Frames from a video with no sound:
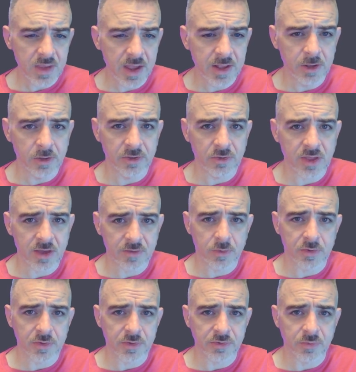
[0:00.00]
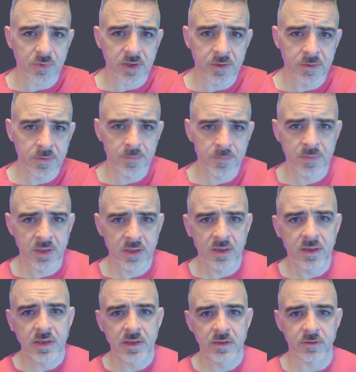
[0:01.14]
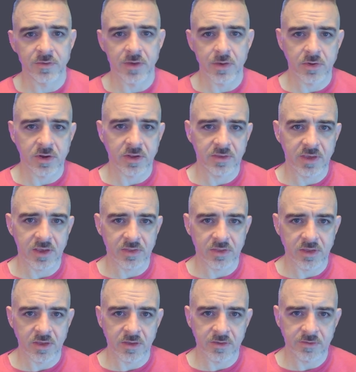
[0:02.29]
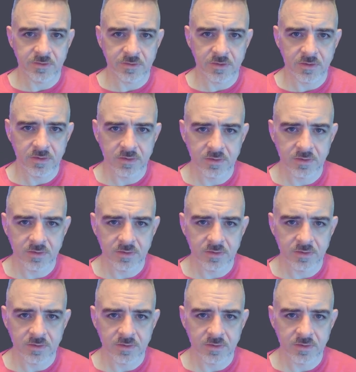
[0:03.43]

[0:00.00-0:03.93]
And it'll do that for you as well. So if I were to take this,